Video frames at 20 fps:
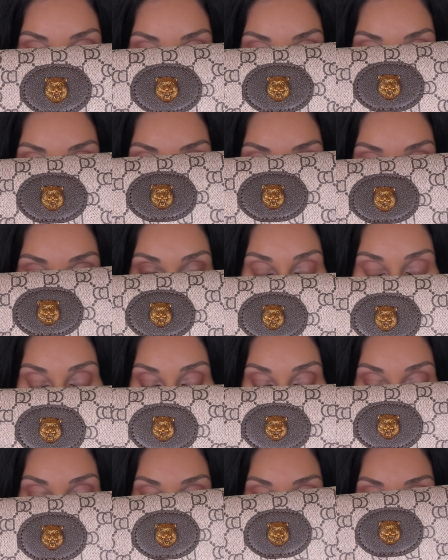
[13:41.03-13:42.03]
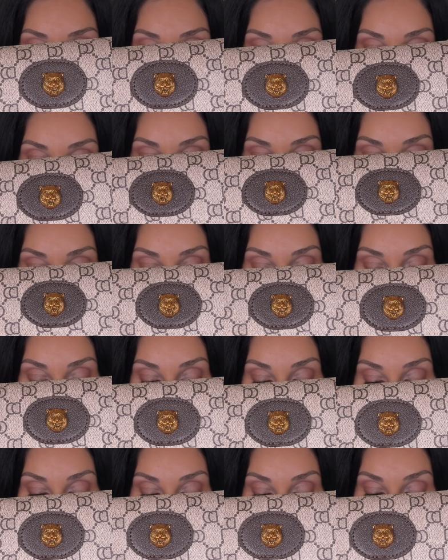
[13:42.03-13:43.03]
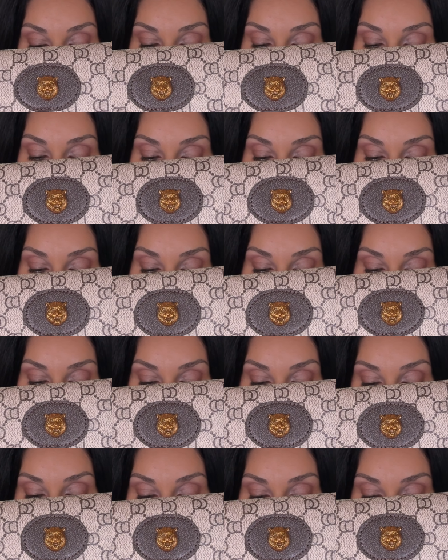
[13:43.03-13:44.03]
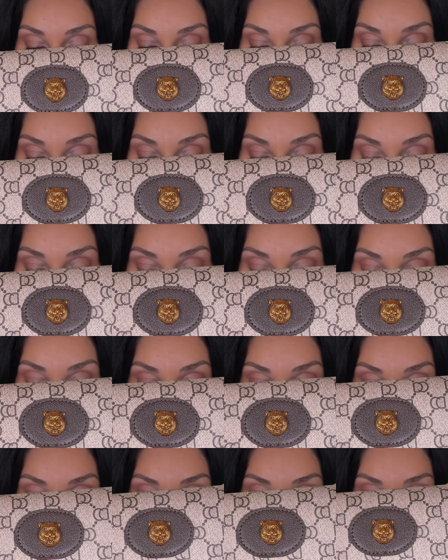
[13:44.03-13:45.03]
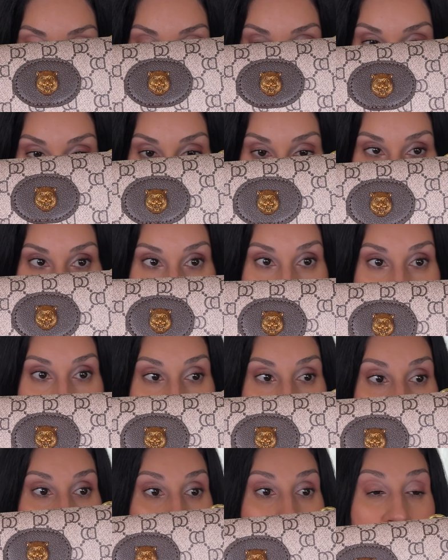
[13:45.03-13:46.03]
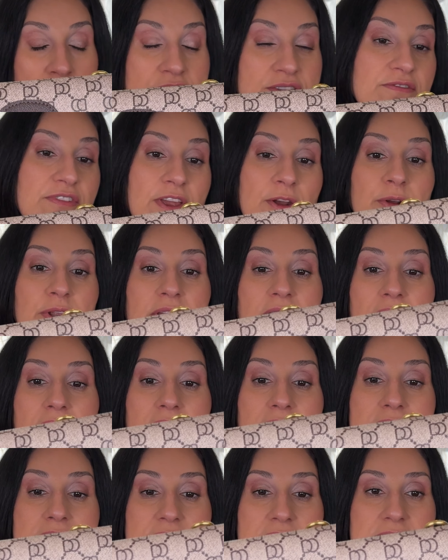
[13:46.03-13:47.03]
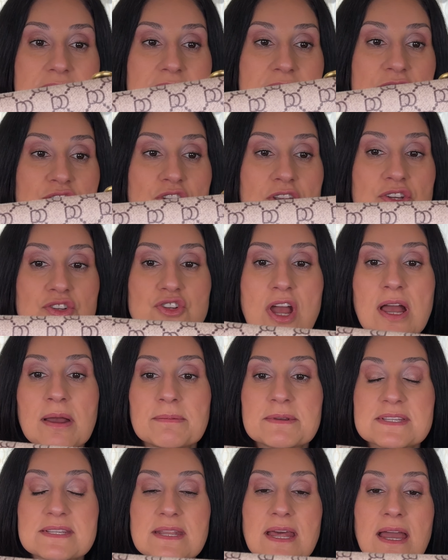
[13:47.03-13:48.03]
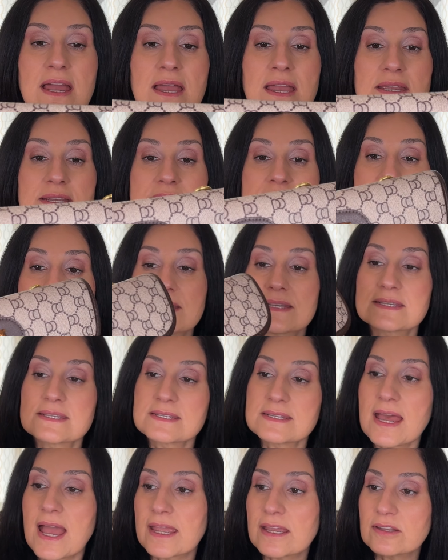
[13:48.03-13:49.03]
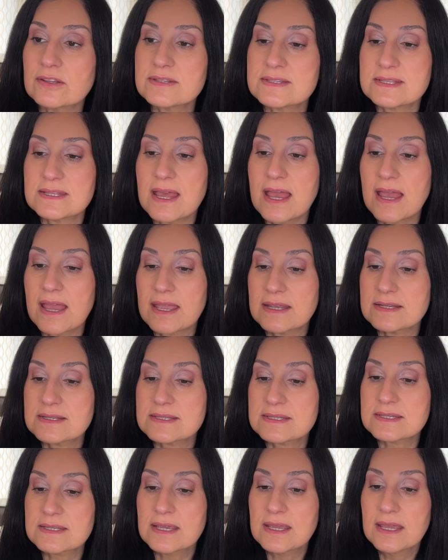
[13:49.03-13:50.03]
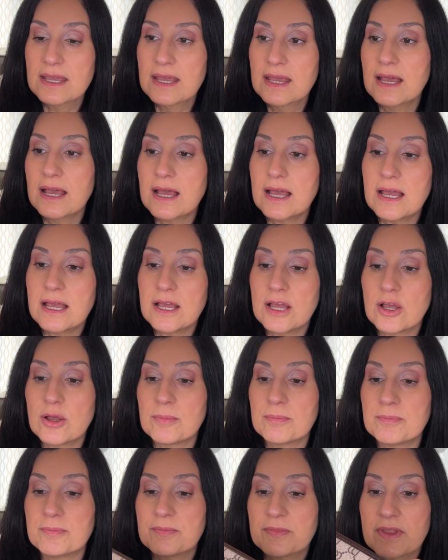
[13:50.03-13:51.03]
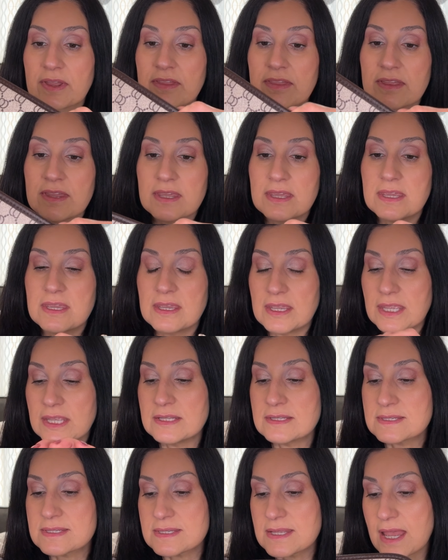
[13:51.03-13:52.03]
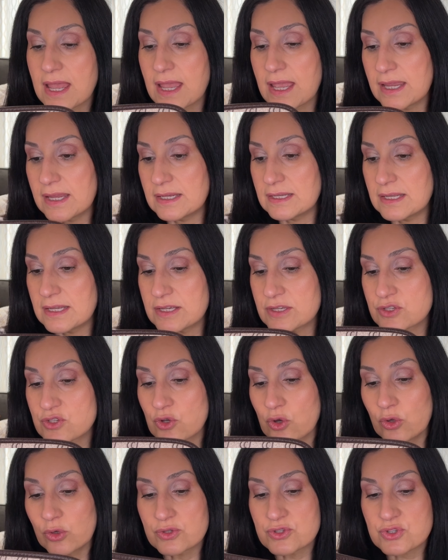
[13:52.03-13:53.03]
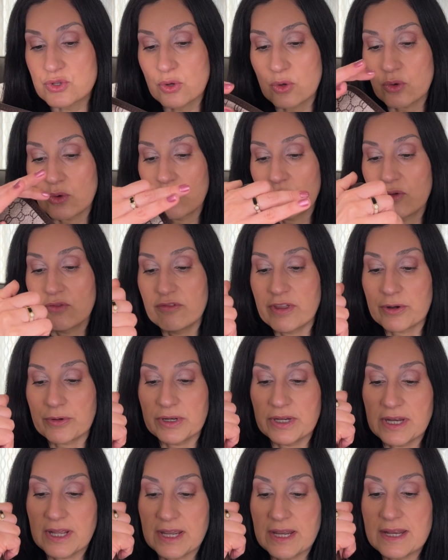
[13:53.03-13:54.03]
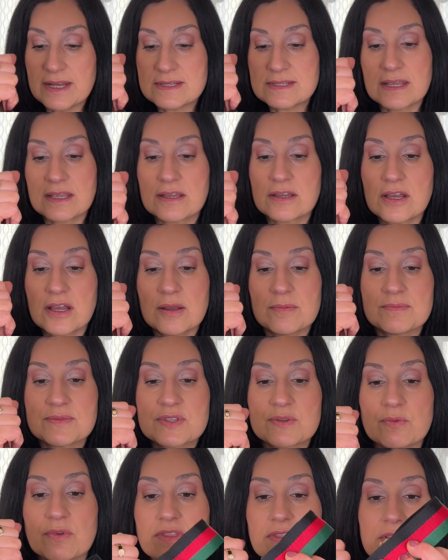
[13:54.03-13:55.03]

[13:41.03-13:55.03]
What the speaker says: rated 4.1. It was $43. It looks very nice. The stitching job is nice. The style is nice. The inside is also very nice. It comes with